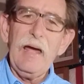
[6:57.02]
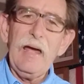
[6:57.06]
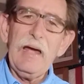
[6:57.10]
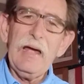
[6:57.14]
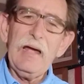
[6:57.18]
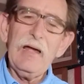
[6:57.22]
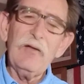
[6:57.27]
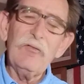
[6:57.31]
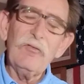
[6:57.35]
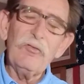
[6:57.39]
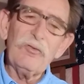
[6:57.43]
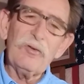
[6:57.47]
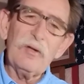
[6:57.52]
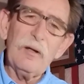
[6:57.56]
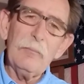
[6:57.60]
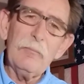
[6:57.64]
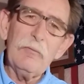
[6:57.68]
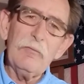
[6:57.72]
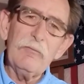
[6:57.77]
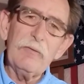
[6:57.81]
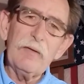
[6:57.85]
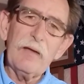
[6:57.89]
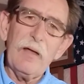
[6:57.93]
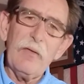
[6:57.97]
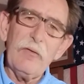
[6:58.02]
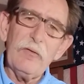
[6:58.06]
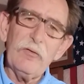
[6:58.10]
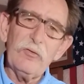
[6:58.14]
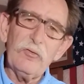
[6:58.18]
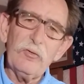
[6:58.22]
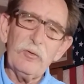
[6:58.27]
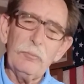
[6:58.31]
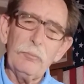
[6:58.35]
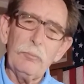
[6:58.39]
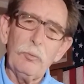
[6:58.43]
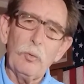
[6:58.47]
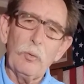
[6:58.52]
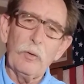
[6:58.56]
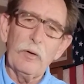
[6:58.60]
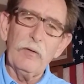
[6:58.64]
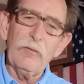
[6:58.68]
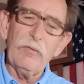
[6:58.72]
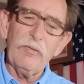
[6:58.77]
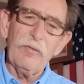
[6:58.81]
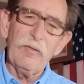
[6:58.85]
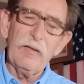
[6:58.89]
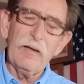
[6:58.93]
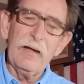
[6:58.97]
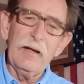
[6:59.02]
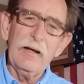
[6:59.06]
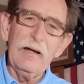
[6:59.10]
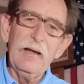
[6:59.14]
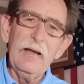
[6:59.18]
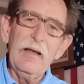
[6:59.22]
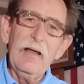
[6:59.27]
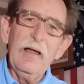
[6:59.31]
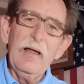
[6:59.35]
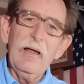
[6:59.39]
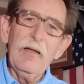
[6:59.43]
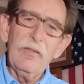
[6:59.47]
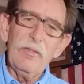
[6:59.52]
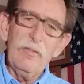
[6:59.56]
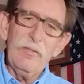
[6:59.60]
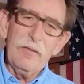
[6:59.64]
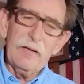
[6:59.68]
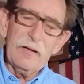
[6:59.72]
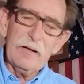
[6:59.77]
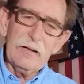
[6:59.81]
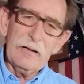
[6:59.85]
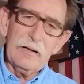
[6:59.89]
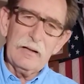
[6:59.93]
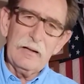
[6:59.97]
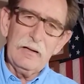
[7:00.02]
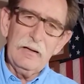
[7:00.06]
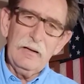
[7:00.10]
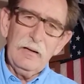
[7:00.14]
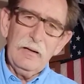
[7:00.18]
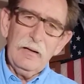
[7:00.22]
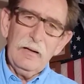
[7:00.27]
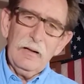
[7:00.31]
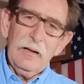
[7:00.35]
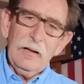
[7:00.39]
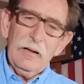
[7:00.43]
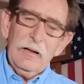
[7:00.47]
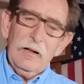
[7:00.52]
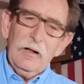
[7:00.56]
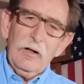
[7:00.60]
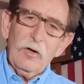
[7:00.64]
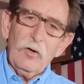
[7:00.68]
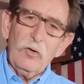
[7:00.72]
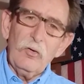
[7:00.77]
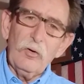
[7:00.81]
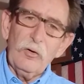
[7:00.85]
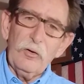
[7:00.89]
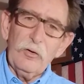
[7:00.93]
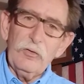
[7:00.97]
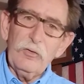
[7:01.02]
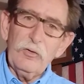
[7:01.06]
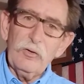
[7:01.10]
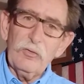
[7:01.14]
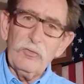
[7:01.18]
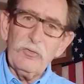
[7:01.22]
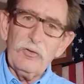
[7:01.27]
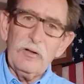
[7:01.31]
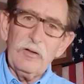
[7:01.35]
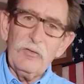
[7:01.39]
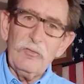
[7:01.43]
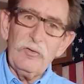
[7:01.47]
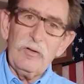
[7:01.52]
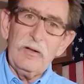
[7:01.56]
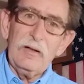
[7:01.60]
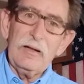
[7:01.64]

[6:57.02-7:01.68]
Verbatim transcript: and some of the other support that the Learn Your C N